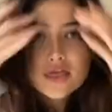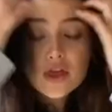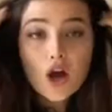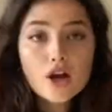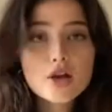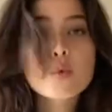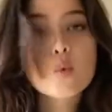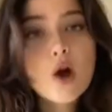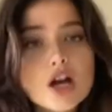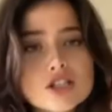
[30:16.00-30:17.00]
saying porn has
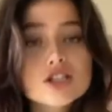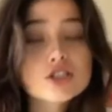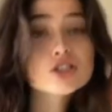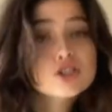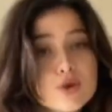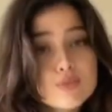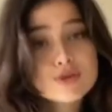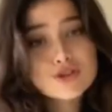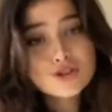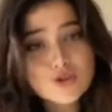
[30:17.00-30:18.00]
one, or are you? I'm just
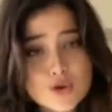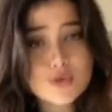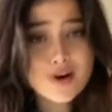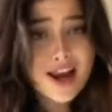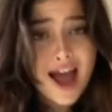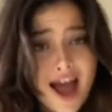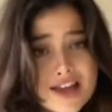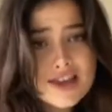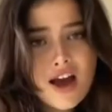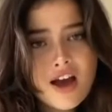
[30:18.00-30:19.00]
confused.
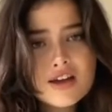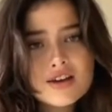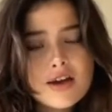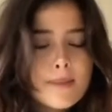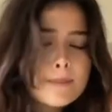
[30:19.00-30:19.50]
Just wanted